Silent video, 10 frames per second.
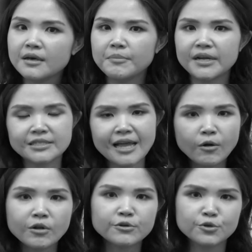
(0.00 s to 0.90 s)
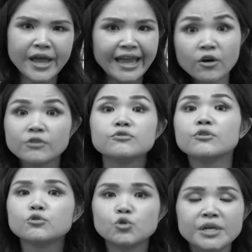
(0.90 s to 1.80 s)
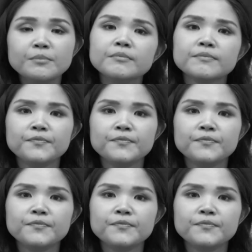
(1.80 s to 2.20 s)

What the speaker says: But it's how long you hang on to your dream.